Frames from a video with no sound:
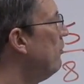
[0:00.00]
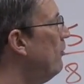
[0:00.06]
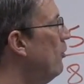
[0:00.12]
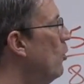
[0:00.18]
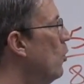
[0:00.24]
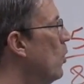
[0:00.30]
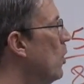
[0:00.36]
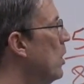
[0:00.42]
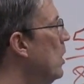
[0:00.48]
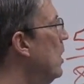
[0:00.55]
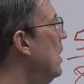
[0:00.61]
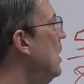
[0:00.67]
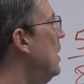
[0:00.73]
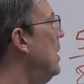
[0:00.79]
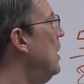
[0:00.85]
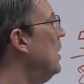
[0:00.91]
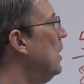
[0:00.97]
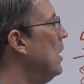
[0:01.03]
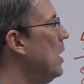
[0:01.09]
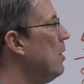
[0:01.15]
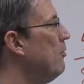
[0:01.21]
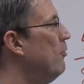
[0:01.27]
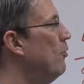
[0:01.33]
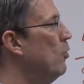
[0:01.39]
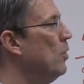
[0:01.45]
of 4,
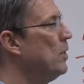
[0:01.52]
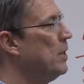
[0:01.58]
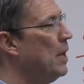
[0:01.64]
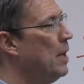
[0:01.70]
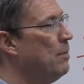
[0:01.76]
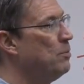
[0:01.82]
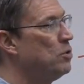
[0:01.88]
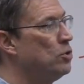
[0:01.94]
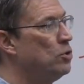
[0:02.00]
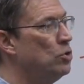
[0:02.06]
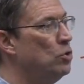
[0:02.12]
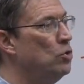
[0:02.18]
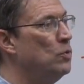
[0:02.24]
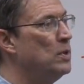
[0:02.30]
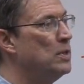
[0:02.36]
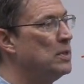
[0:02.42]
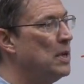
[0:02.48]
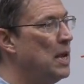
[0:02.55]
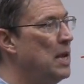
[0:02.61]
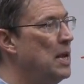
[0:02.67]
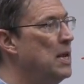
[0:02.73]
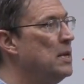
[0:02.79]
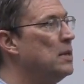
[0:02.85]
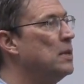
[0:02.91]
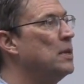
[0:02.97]
like 4 × 2 =
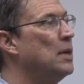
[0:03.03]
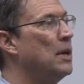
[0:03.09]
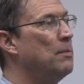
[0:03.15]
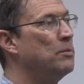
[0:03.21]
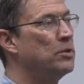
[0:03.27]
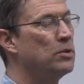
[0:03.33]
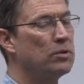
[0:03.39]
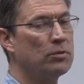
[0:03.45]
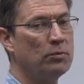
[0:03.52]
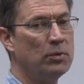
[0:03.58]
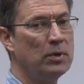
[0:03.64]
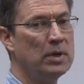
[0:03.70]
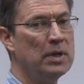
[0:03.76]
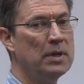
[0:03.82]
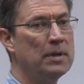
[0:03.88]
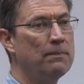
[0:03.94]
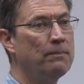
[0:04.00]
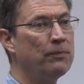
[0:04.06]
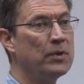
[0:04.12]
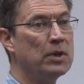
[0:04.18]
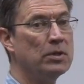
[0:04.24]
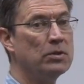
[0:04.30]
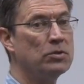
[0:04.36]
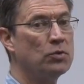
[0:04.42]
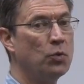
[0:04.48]
8, × 3
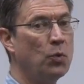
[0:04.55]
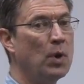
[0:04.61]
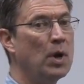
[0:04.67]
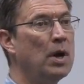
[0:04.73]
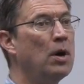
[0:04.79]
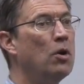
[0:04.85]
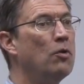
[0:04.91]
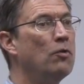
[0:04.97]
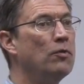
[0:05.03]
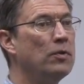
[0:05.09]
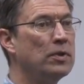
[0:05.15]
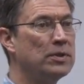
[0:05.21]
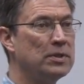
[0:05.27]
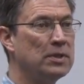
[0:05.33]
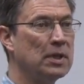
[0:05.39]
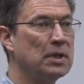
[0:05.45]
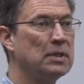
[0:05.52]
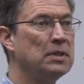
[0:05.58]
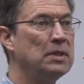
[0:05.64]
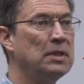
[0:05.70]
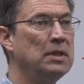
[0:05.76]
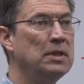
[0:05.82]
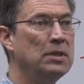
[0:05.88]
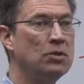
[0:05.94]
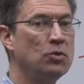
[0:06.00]
= 12,
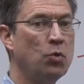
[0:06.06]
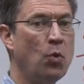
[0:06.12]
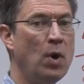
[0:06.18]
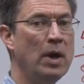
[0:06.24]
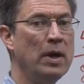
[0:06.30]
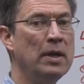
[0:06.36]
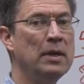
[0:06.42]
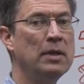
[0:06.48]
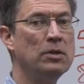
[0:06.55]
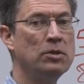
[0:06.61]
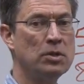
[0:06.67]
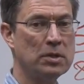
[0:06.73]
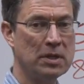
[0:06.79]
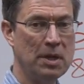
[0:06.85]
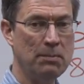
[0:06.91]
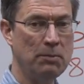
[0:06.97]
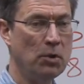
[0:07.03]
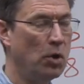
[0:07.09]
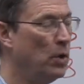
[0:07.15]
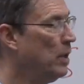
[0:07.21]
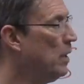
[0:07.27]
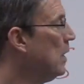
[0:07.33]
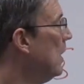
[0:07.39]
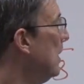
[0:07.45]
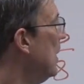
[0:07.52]
16, 20, and just keep
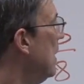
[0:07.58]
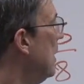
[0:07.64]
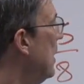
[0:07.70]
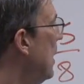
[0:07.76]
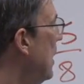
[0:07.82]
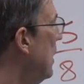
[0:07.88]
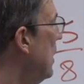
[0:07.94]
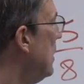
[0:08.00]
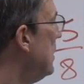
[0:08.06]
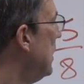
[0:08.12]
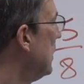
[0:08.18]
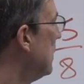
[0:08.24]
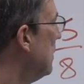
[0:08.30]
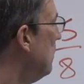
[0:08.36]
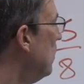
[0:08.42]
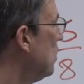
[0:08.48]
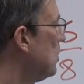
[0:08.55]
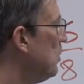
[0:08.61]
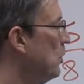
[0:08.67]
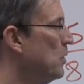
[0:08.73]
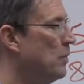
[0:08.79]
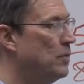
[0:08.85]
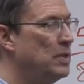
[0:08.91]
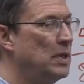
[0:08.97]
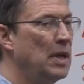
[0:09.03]
going, and then take the
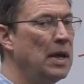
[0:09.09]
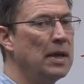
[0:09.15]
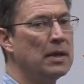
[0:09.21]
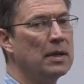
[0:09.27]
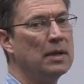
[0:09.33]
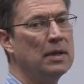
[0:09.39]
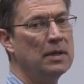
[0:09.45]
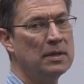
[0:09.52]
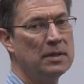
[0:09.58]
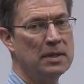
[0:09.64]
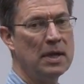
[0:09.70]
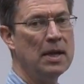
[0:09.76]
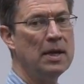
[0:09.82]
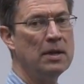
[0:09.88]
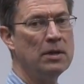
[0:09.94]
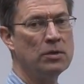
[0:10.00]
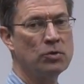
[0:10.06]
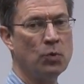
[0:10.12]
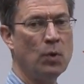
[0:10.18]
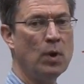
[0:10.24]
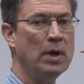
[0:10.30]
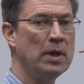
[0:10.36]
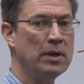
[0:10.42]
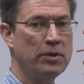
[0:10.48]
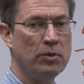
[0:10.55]
multiples of 10, 10,
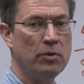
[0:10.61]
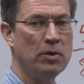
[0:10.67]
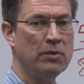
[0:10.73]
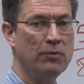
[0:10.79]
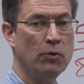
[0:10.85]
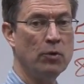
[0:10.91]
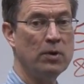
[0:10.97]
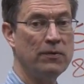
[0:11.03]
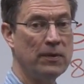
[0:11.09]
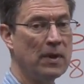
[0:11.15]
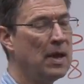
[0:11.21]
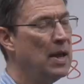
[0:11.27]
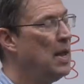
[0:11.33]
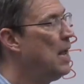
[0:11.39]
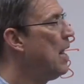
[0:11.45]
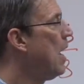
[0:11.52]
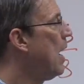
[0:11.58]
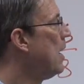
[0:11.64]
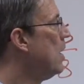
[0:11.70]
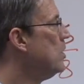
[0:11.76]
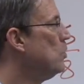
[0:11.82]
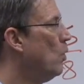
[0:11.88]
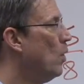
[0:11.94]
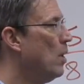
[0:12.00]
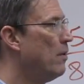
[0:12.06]
20, 30, 40, 50. And
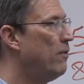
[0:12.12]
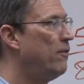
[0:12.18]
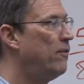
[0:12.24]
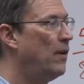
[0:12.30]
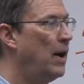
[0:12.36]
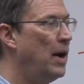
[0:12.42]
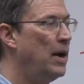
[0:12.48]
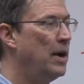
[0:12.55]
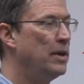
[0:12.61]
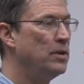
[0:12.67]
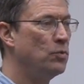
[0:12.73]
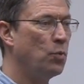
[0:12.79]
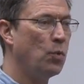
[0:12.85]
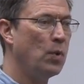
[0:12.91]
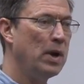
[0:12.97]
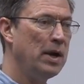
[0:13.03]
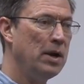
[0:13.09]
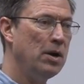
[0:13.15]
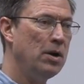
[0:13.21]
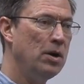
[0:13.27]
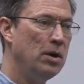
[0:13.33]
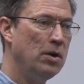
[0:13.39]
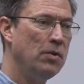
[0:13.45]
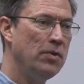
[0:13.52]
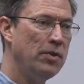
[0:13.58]
then you want to find
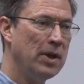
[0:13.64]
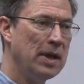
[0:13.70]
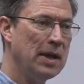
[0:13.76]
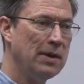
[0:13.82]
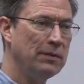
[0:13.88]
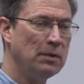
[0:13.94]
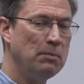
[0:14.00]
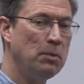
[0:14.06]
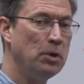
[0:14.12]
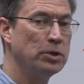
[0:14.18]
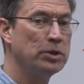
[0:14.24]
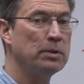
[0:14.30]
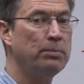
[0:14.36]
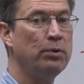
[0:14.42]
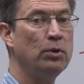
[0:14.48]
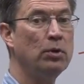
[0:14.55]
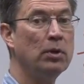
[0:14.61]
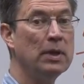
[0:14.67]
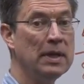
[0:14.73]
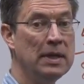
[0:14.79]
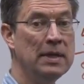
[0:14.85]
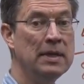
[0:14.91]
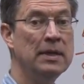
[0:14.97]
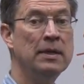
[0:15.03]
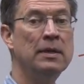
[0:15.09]
where they have a multiple
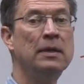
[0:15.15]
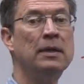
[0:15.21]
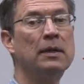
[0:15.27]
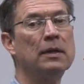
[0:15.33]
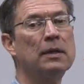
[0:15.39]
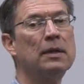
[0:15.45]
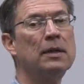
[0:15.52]
in